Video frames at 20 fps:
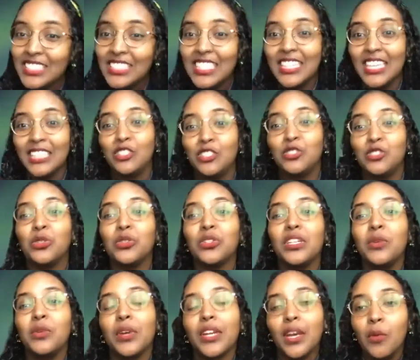that's truly
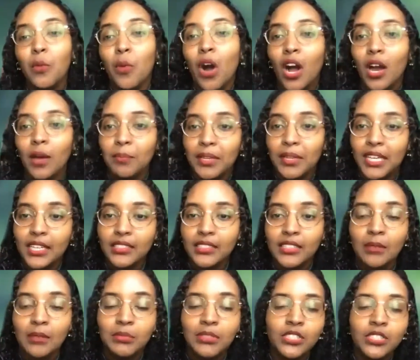what I want because I'm
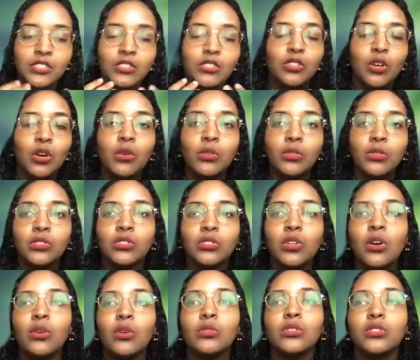just so
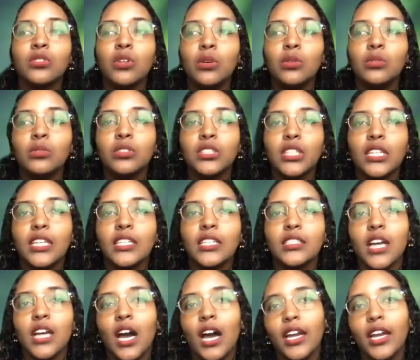sick and
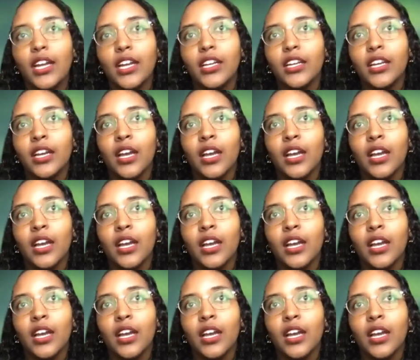tired